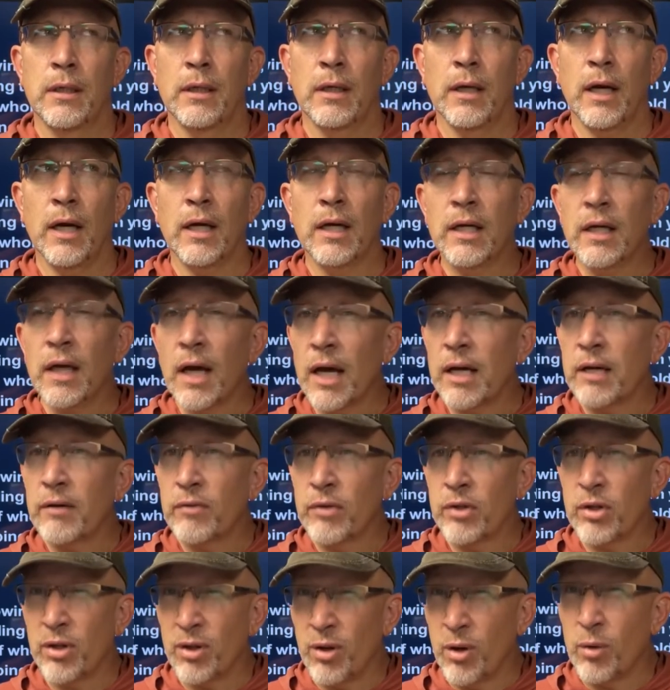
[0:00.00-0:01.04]
a God of
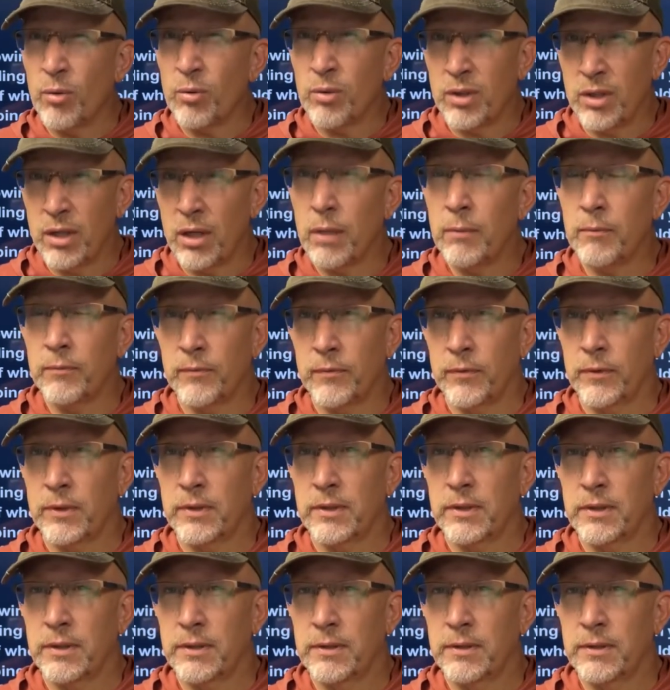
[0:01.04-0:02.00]
their own comfort.